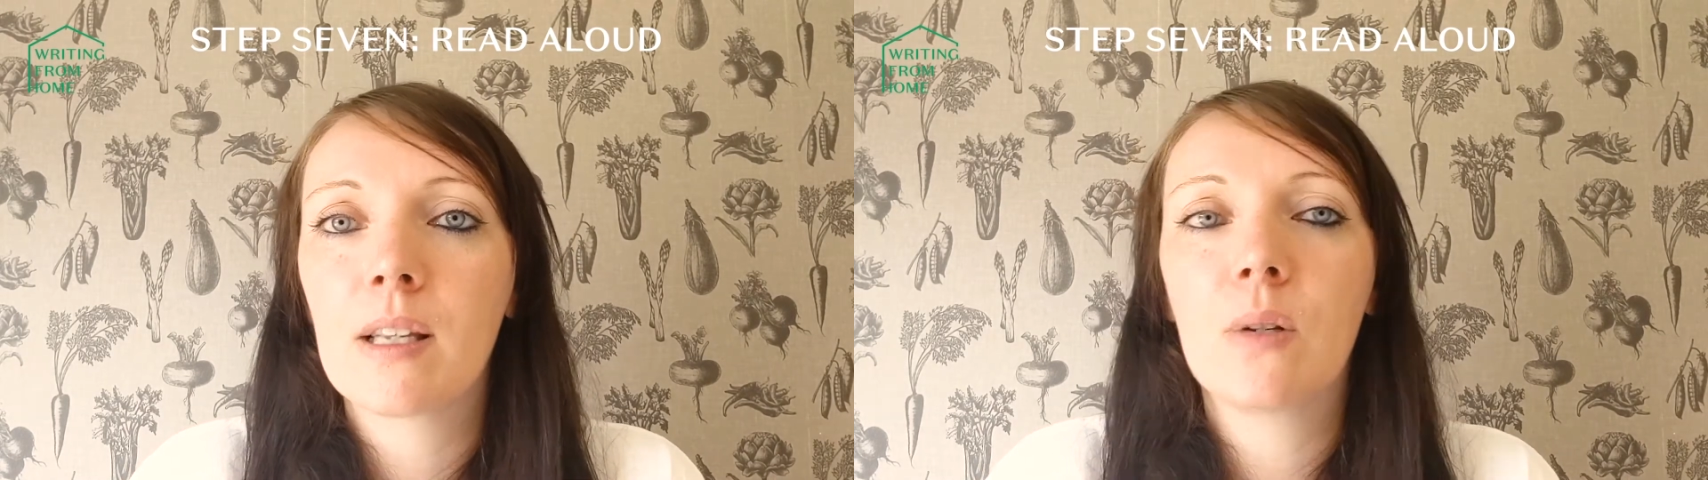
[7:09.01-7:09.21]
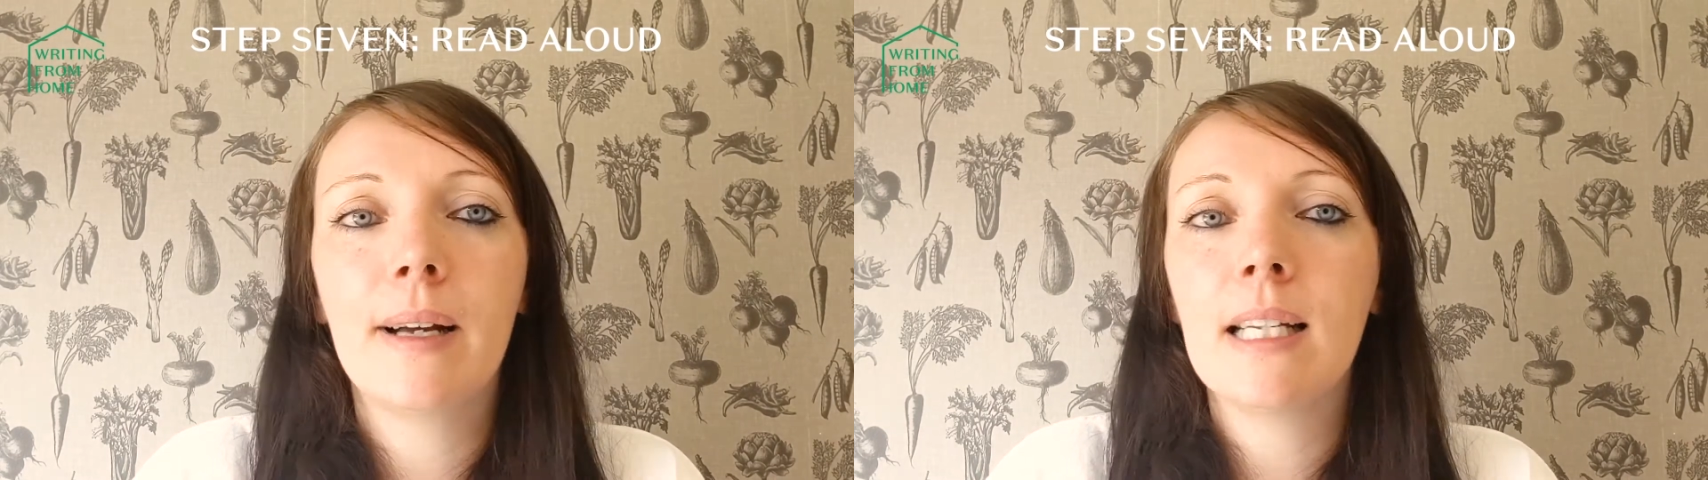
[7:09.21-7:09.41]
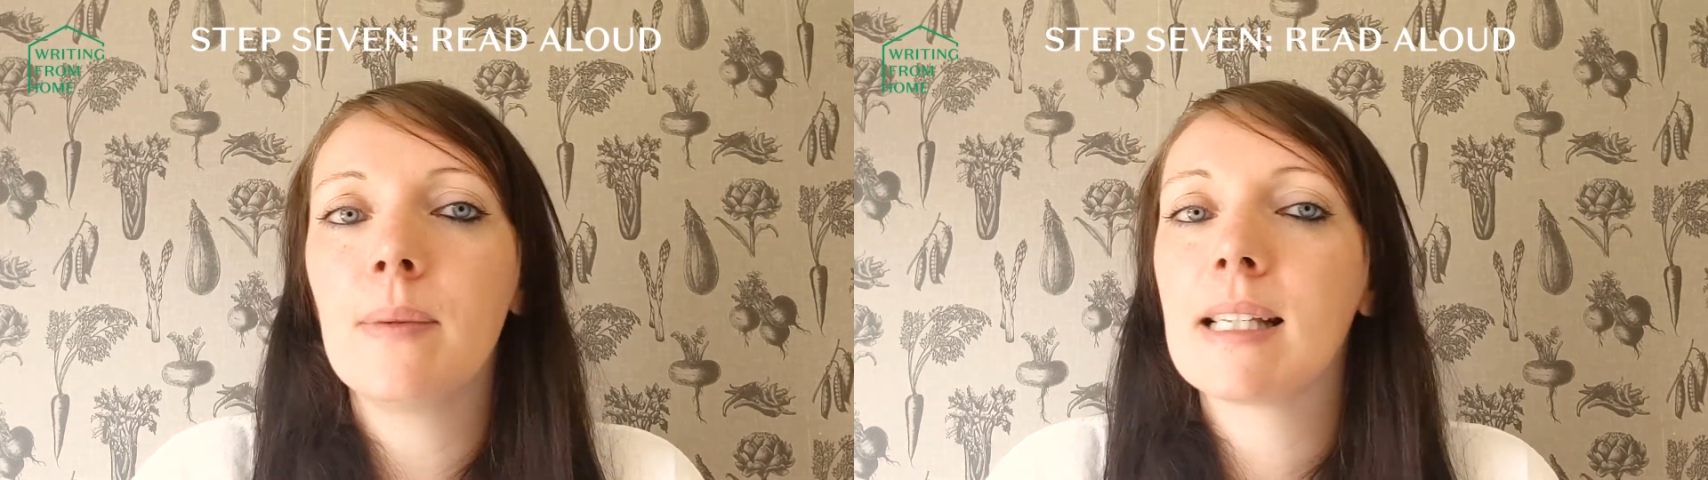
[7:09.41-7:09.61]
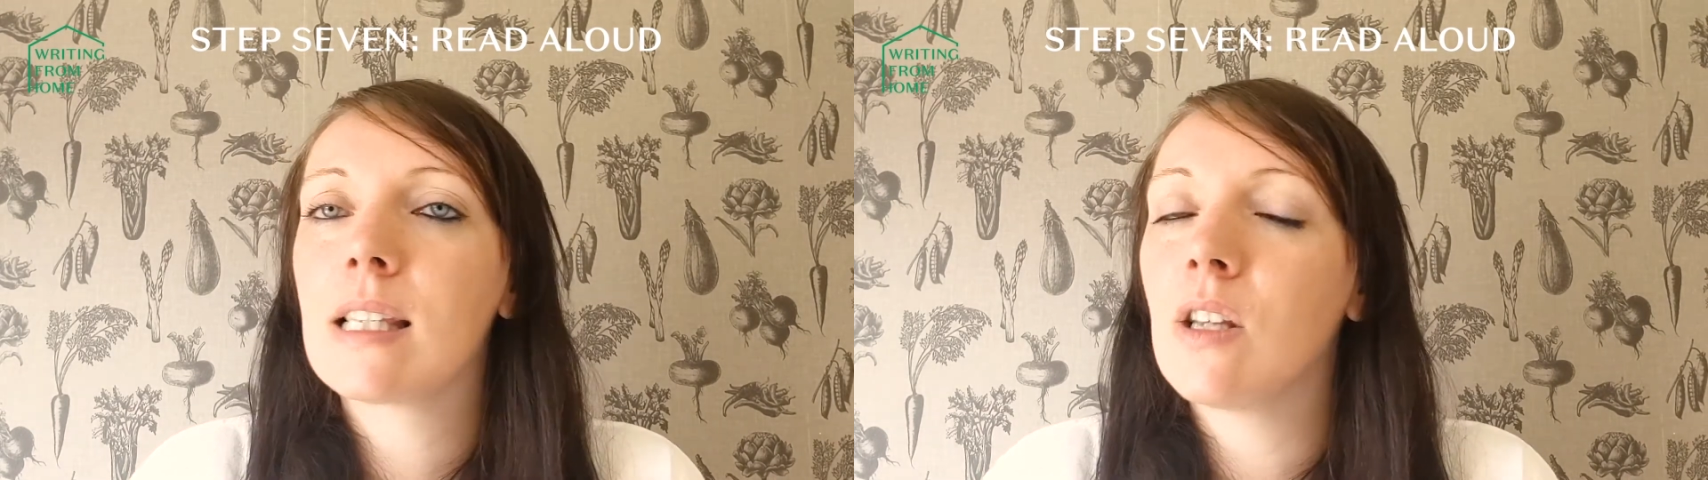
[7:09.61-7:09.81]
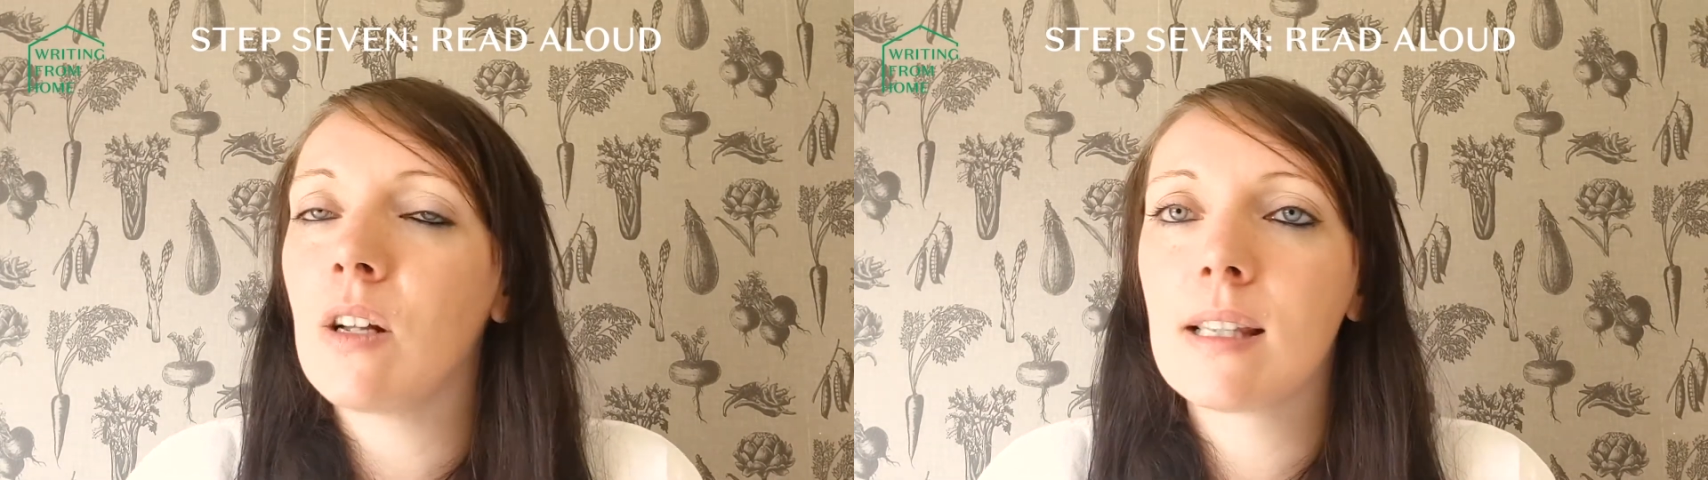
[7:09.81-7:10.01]
Do any
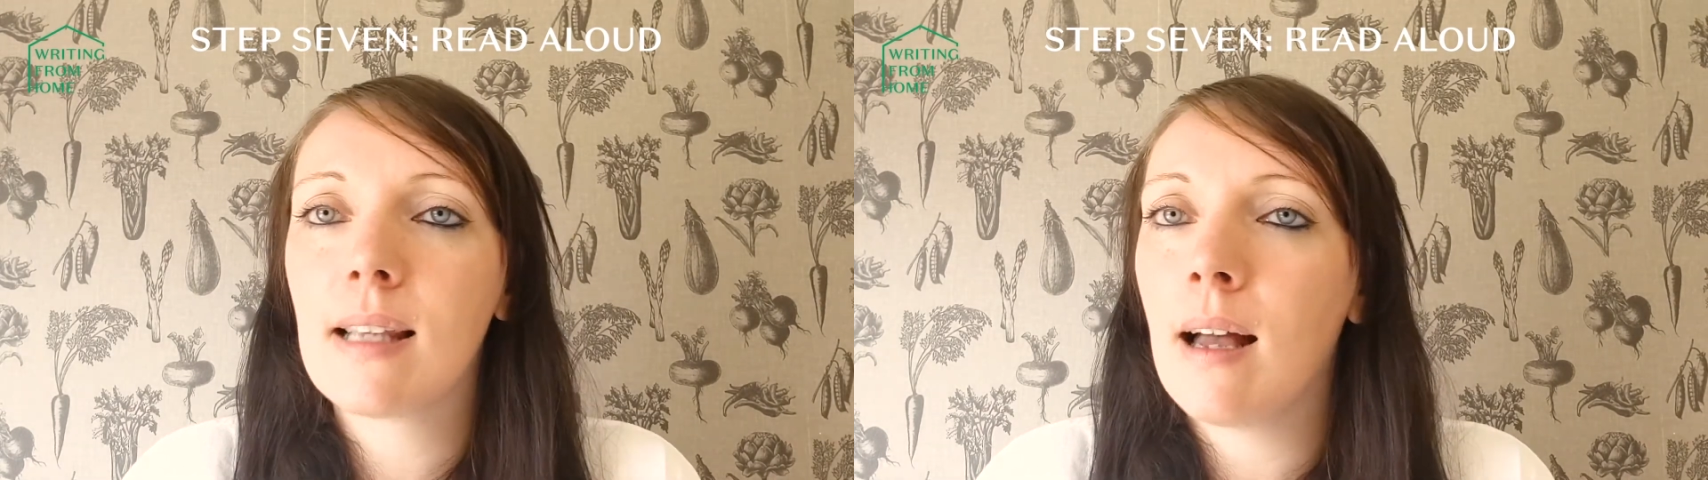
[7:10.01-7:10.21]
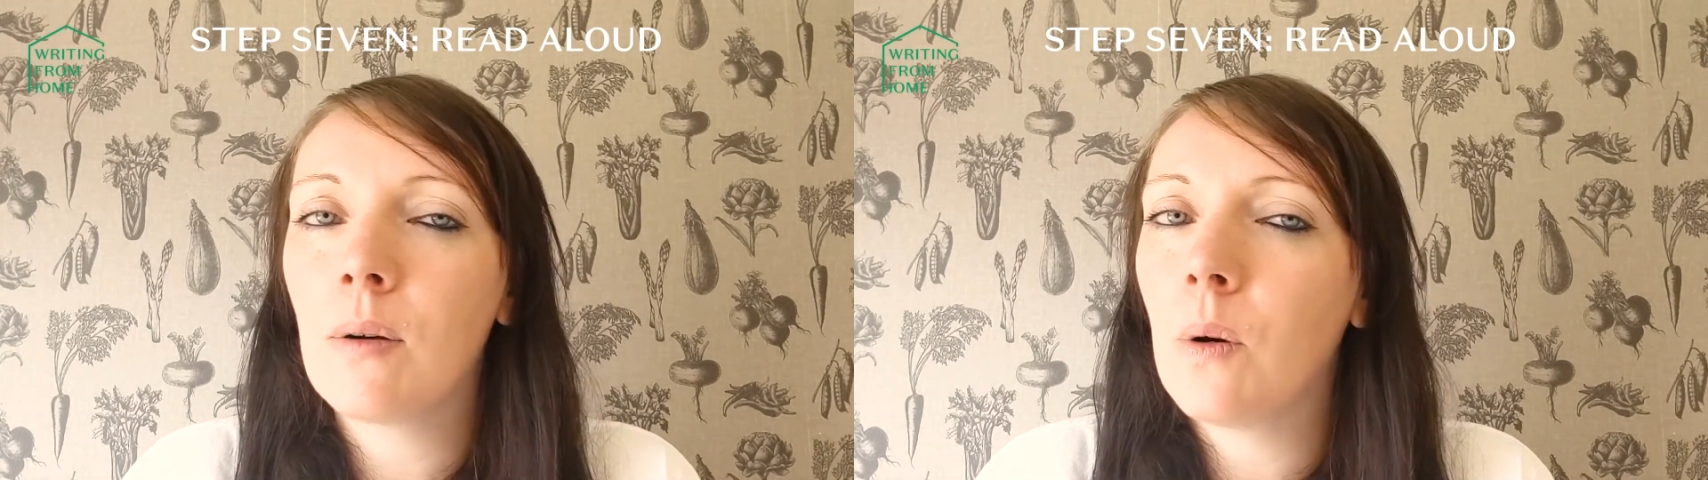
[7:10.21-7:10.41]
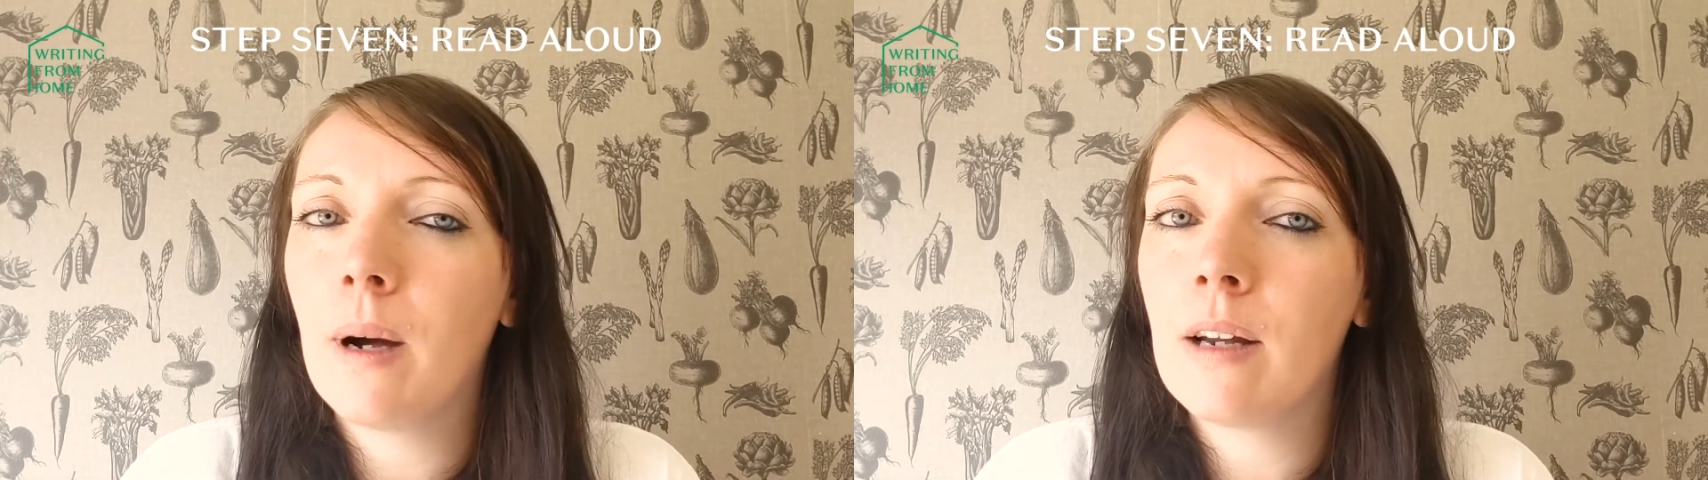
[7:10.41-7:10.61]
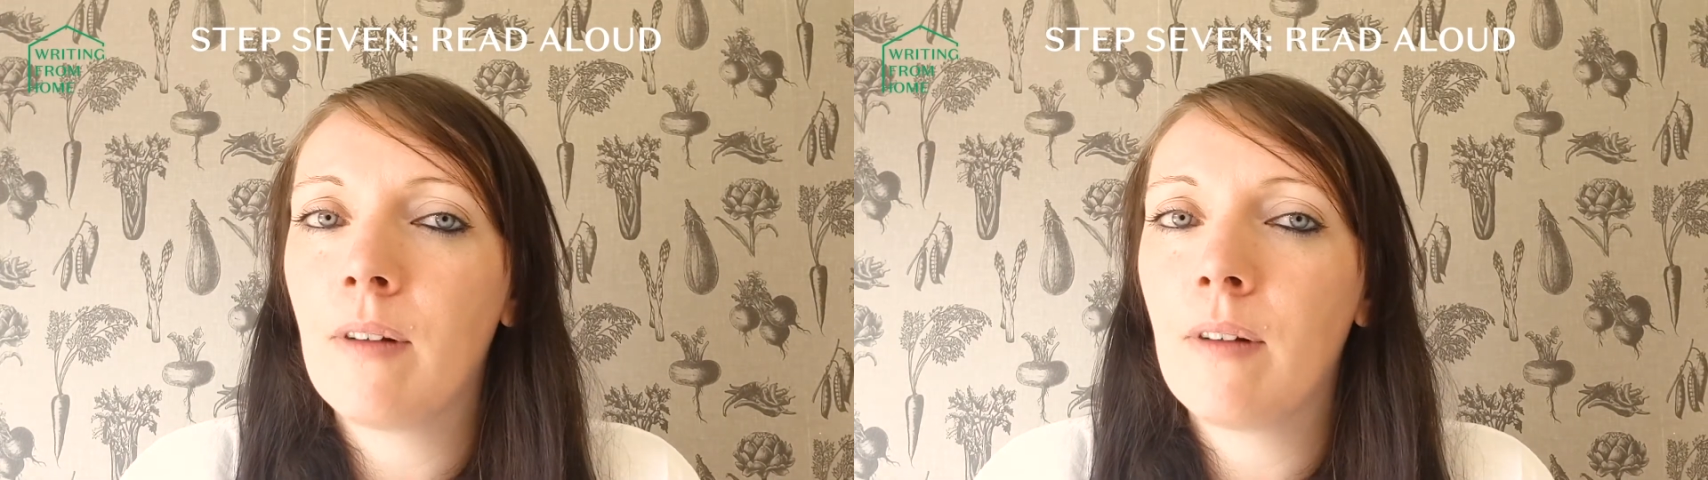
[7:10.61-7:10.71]
bits not sound quite